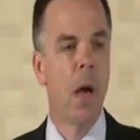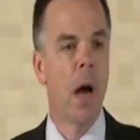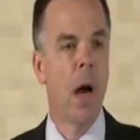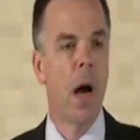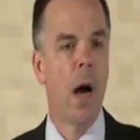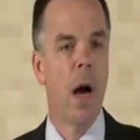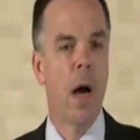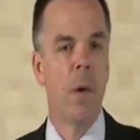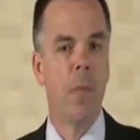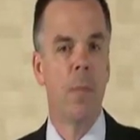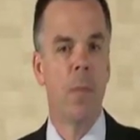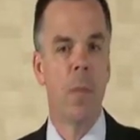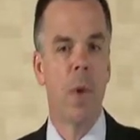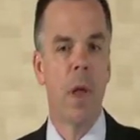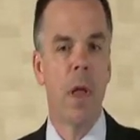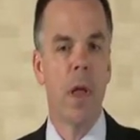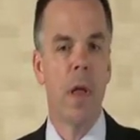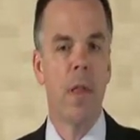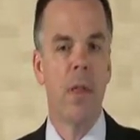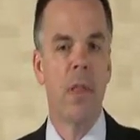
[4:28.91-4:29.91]

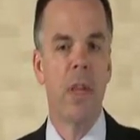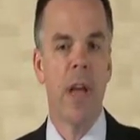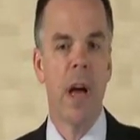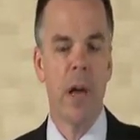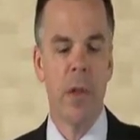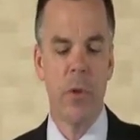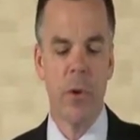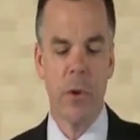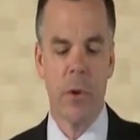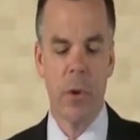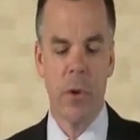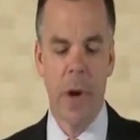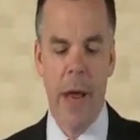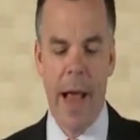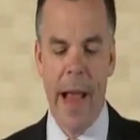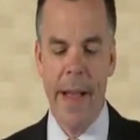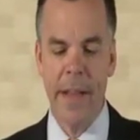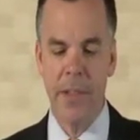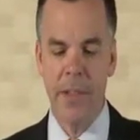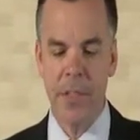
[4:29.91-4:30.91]
The other
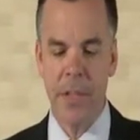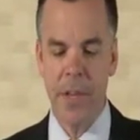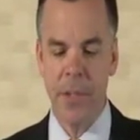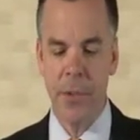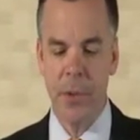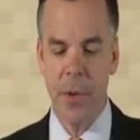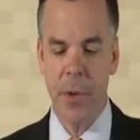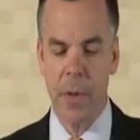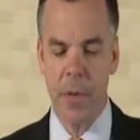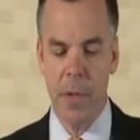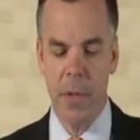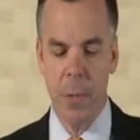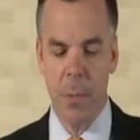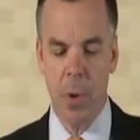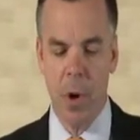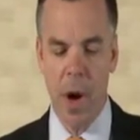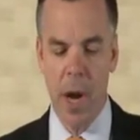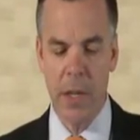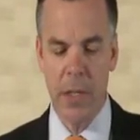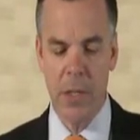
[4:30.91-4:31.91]
ancestry of this
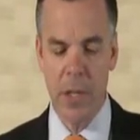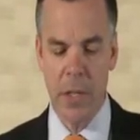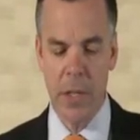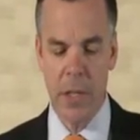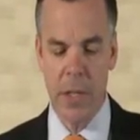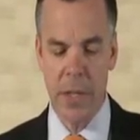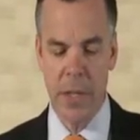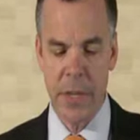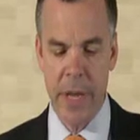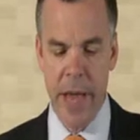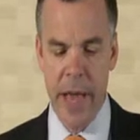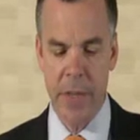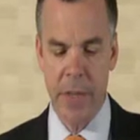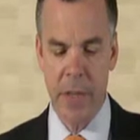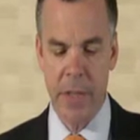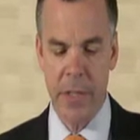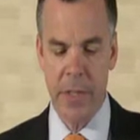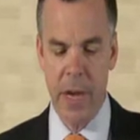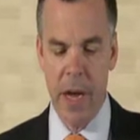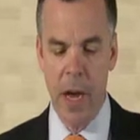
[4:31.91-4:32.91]
project is at
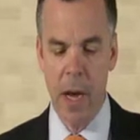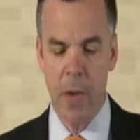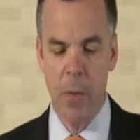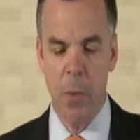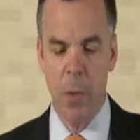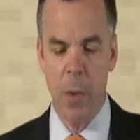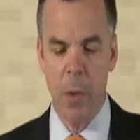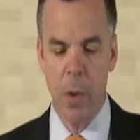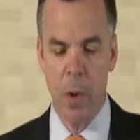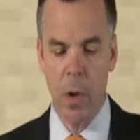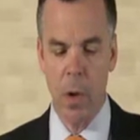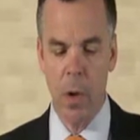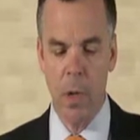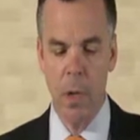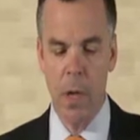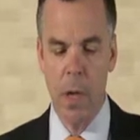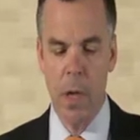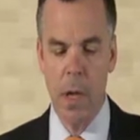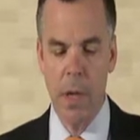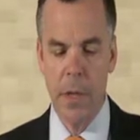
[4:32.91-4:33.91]
the time we
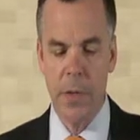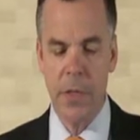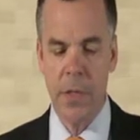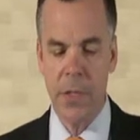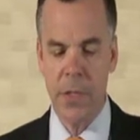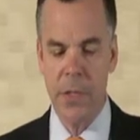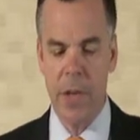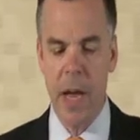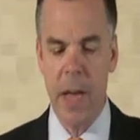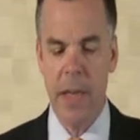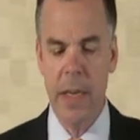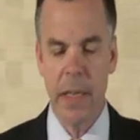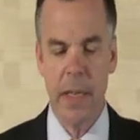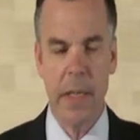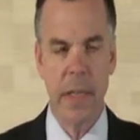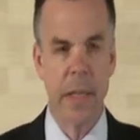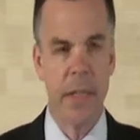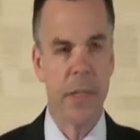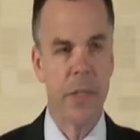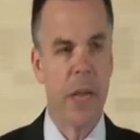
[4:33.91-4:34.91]
were
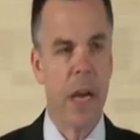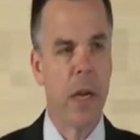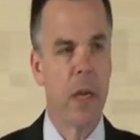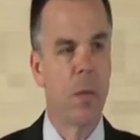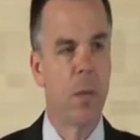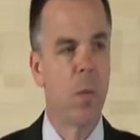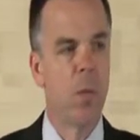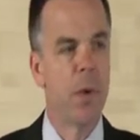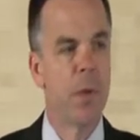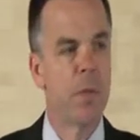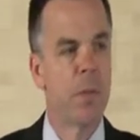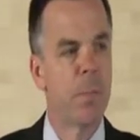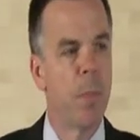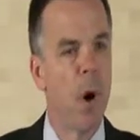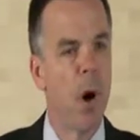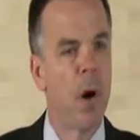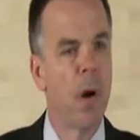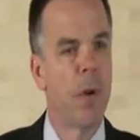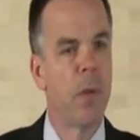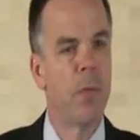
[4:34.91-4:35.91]
designing this, I was
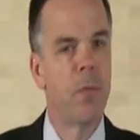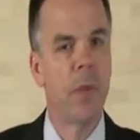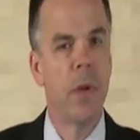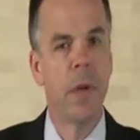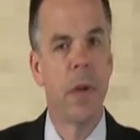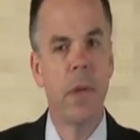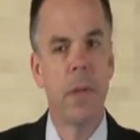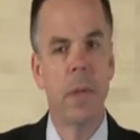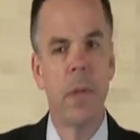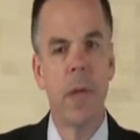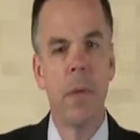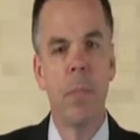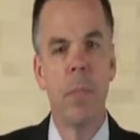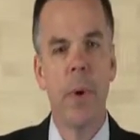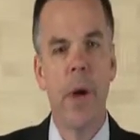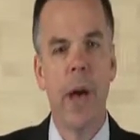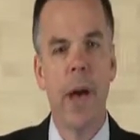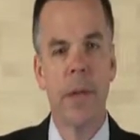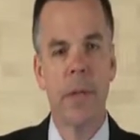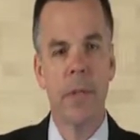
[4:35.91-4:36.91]
part of the
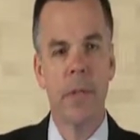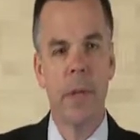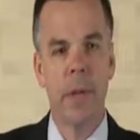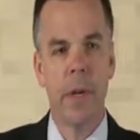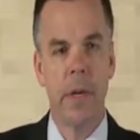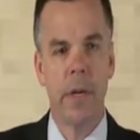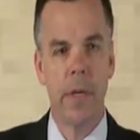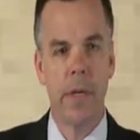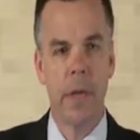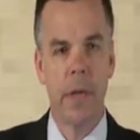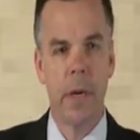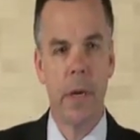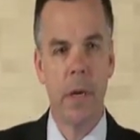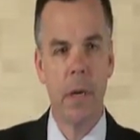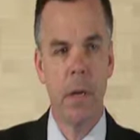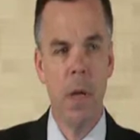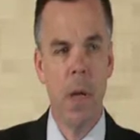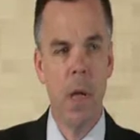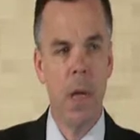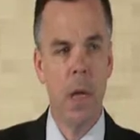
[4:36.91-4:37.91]
impact study,
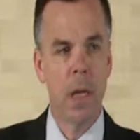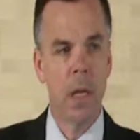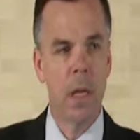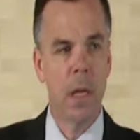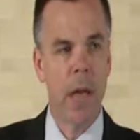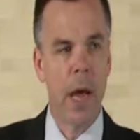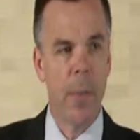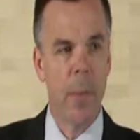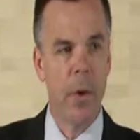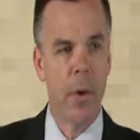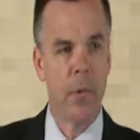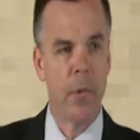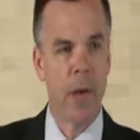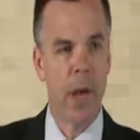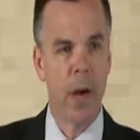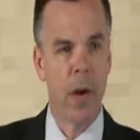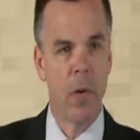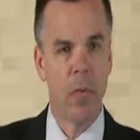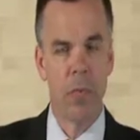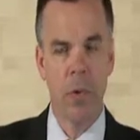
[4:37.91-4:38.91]
the collaborative
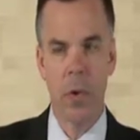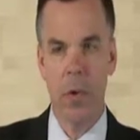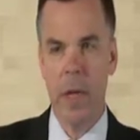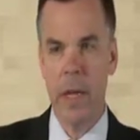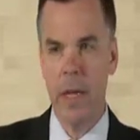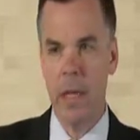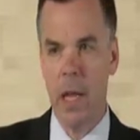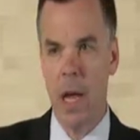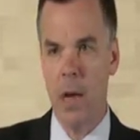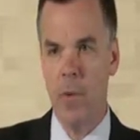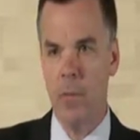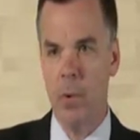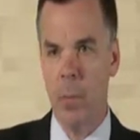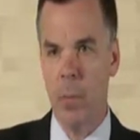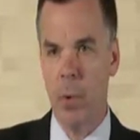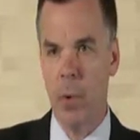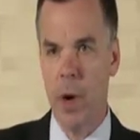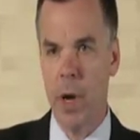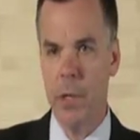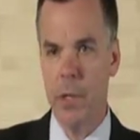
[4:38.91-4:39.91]
care for late life
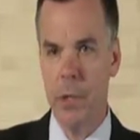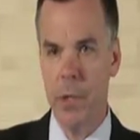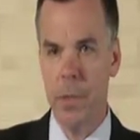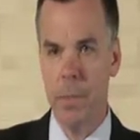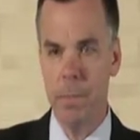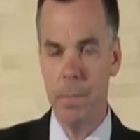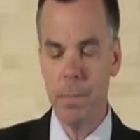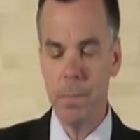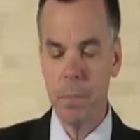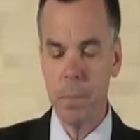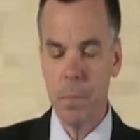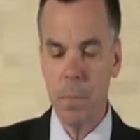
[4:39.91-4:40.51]
depression,